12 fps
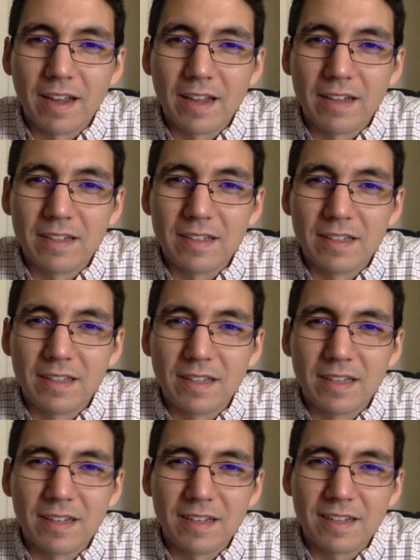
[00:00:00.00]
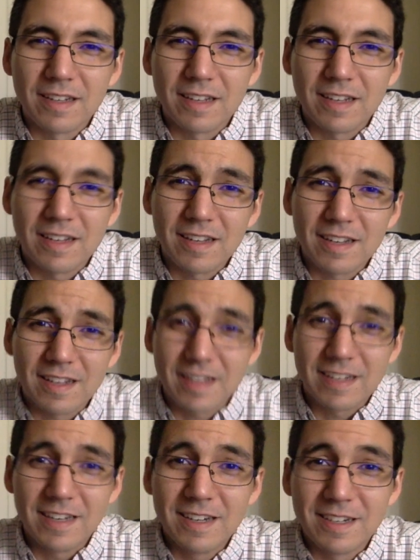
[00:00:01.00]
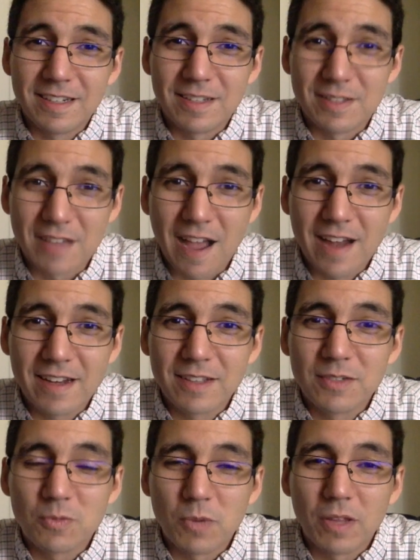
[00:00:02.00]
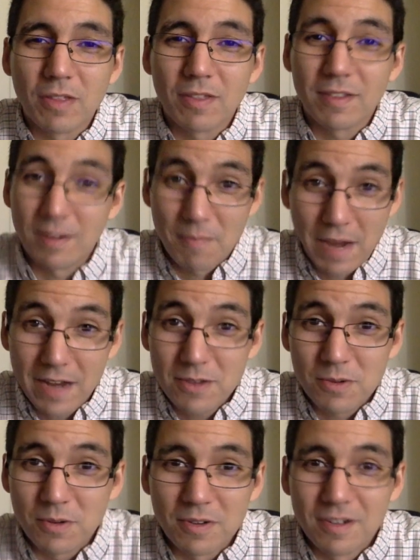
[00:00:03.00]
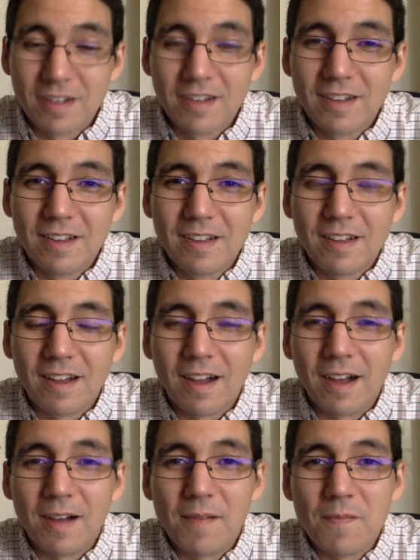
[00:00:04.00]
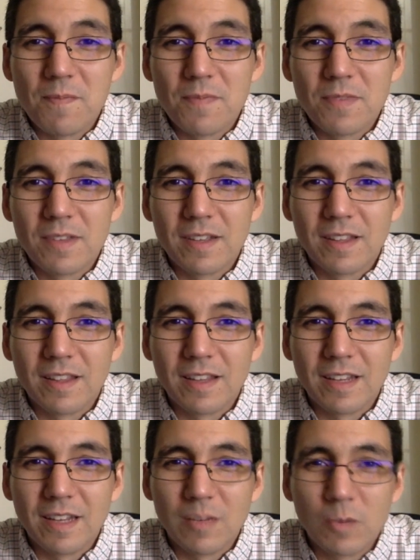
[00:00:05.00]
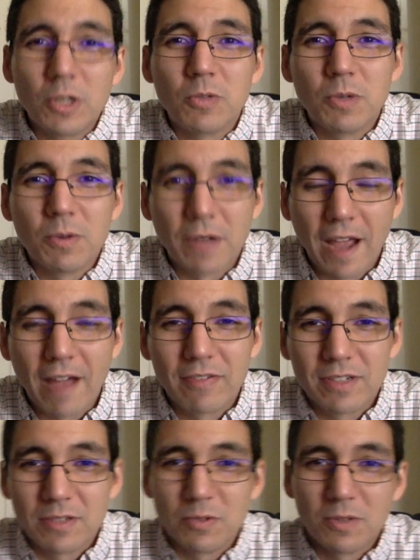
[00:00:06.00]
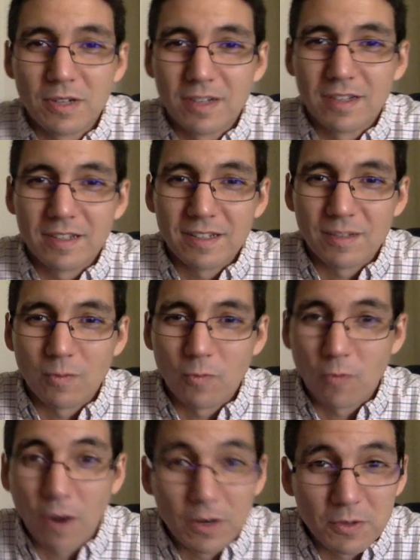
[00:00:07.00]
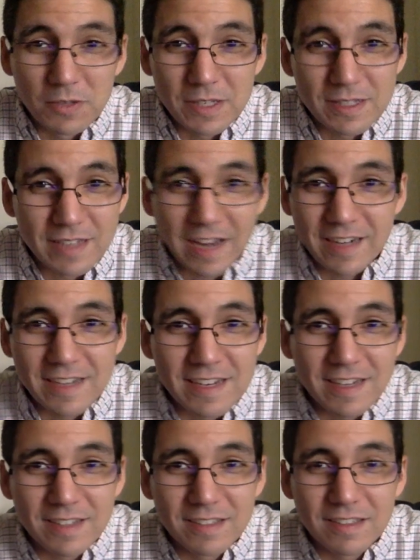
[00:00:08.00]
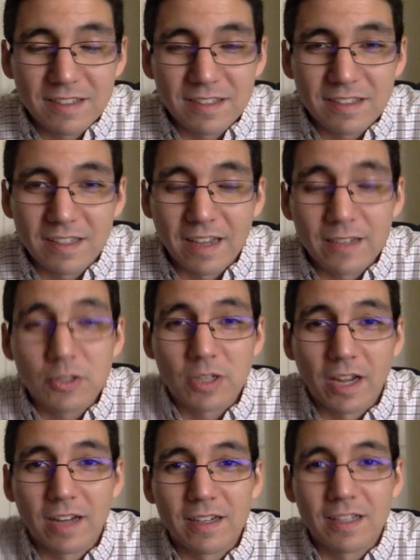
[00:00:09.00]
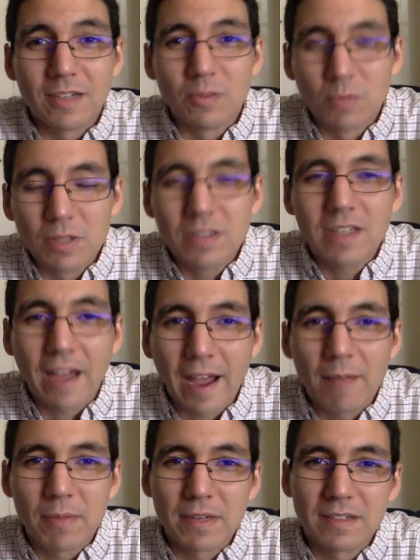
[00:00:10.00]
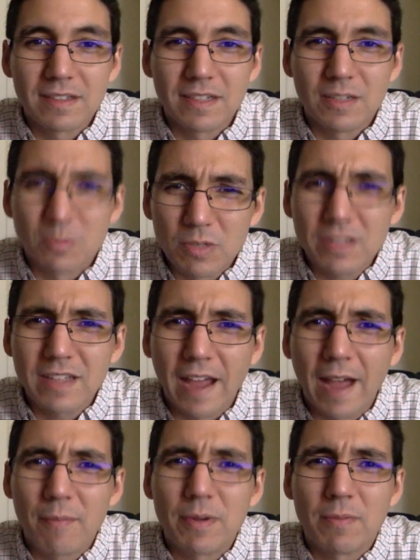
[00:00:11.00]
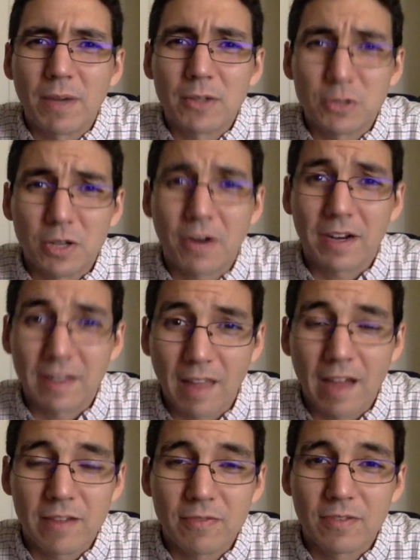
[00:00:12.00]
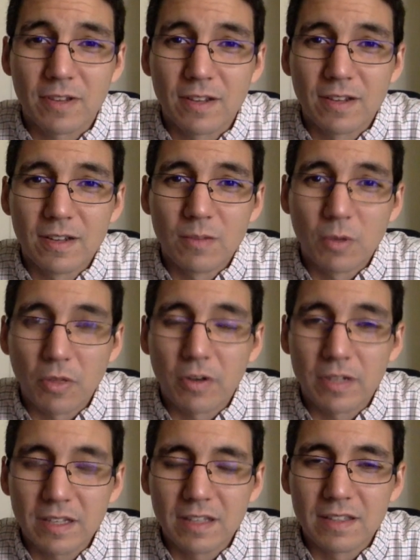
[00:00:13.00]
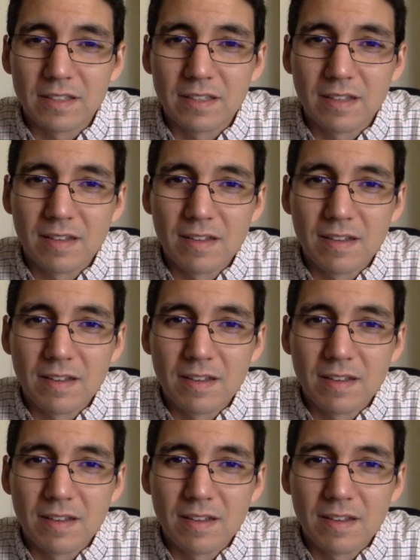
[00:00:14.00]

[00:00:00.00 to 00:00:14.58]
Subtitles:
and that He didn't design us with a manual, um, in which we would have to follow these techniques to educate. It really happened. It really happened by sharing life with our kids.